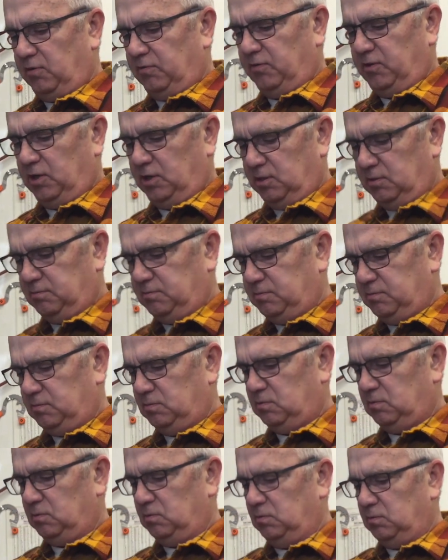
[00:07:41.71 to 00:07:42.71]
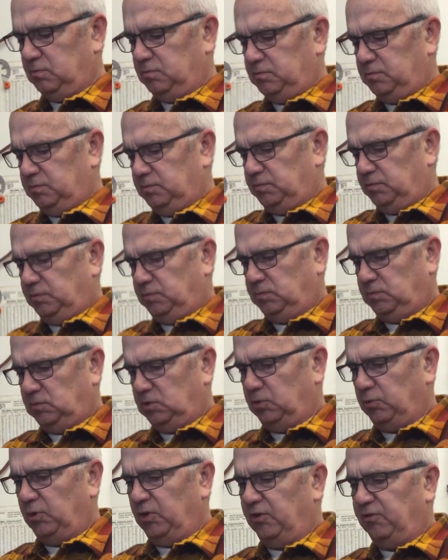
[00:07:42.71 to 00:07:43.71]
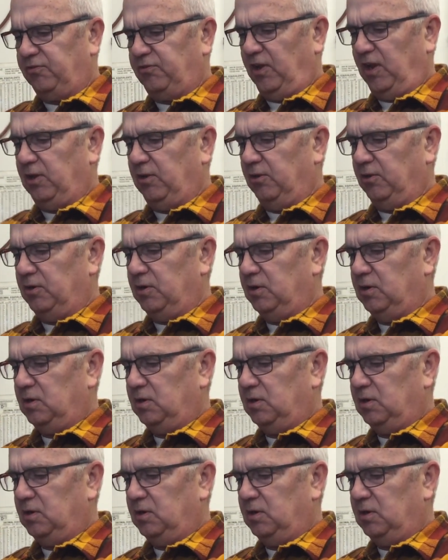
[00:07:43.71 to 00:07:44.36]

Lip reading: of the rear fender,